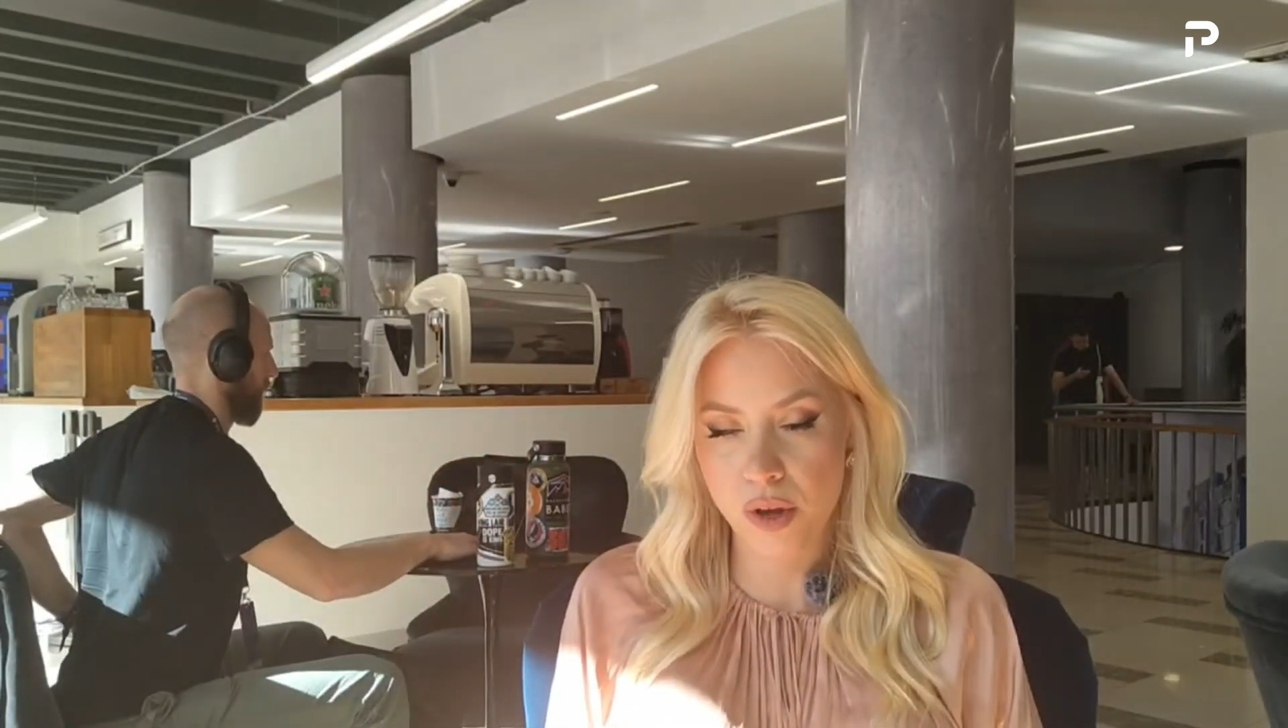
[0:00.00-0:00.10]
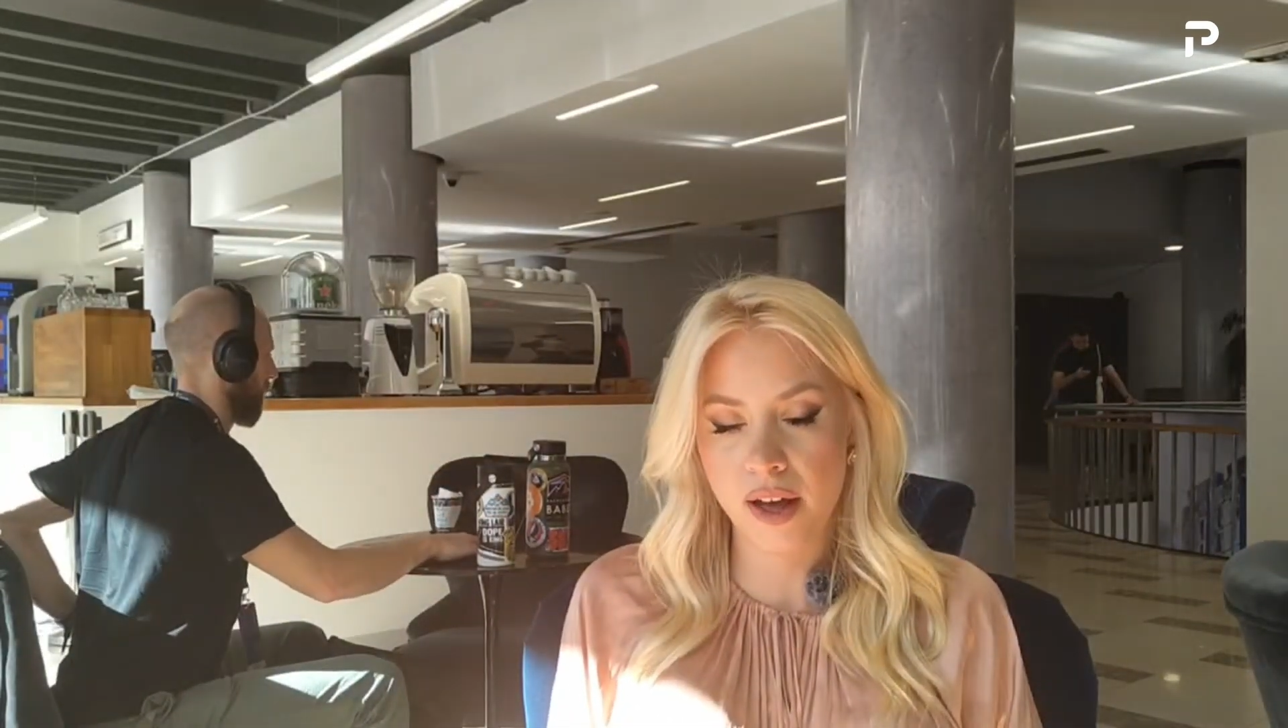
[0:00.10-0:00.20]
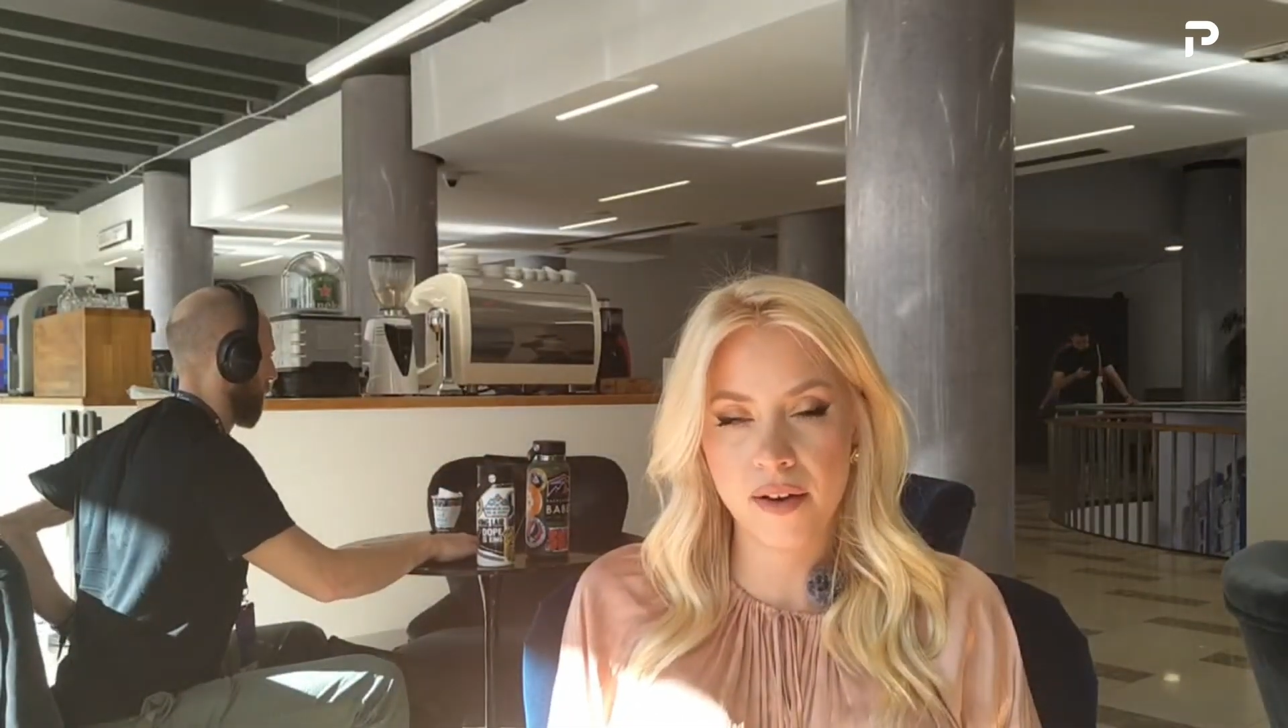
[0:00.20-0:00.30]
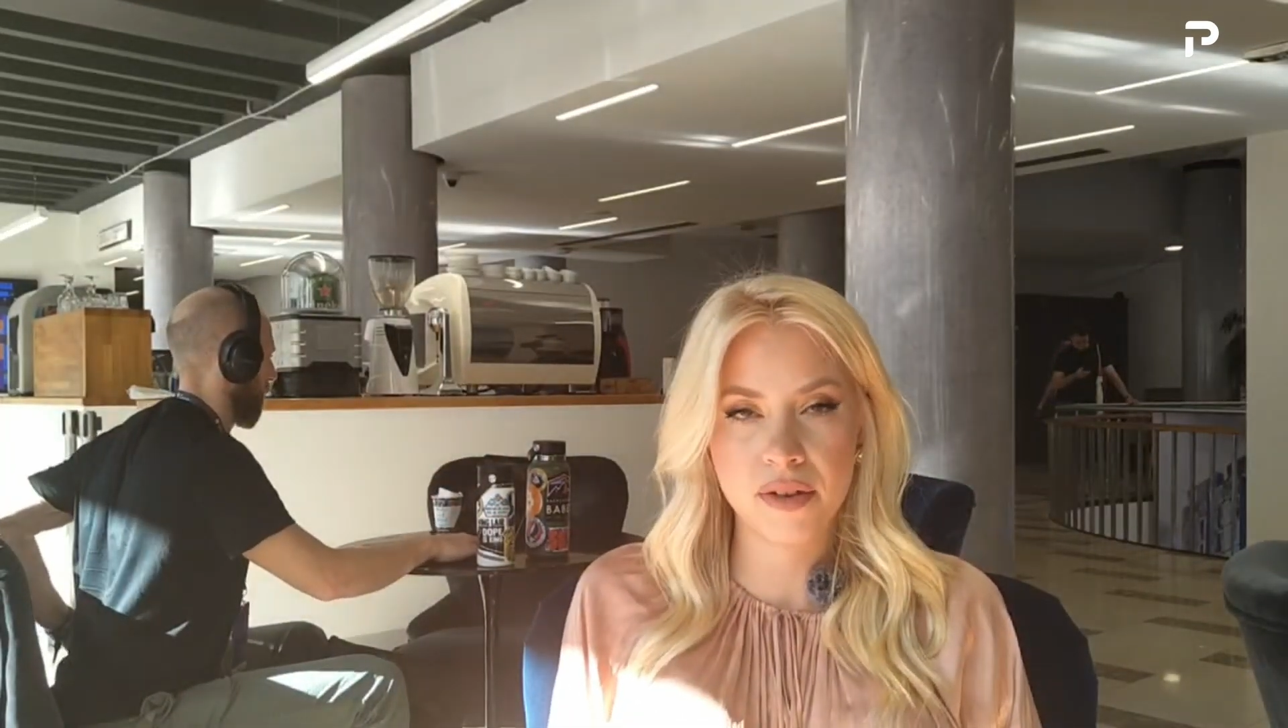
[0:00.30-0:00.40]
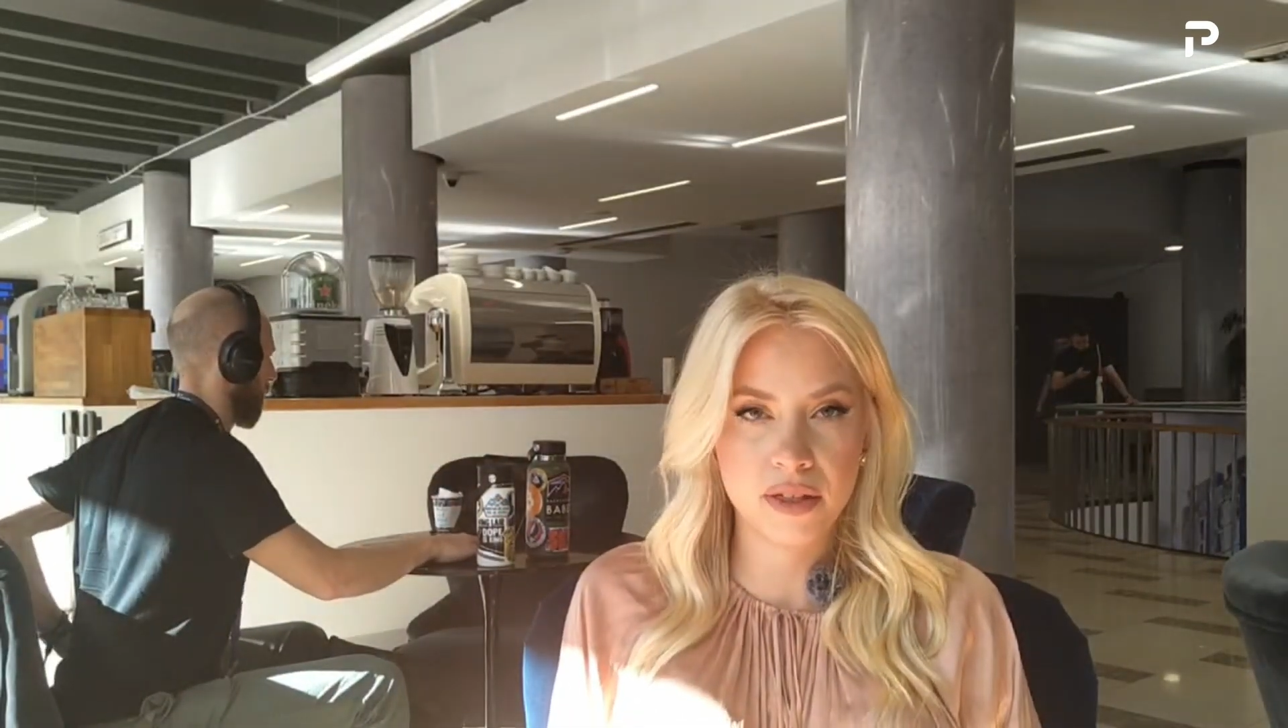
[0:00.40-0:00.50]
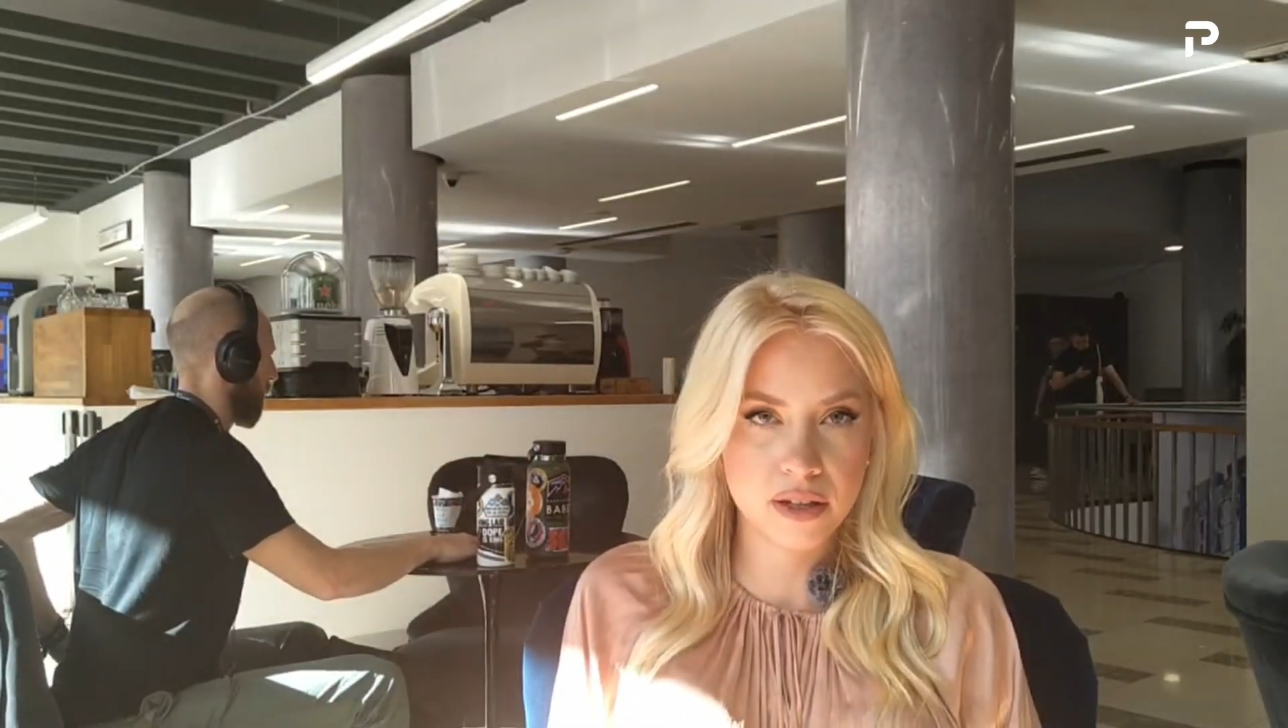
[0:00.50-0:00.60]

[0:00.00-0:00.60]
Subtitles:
we have in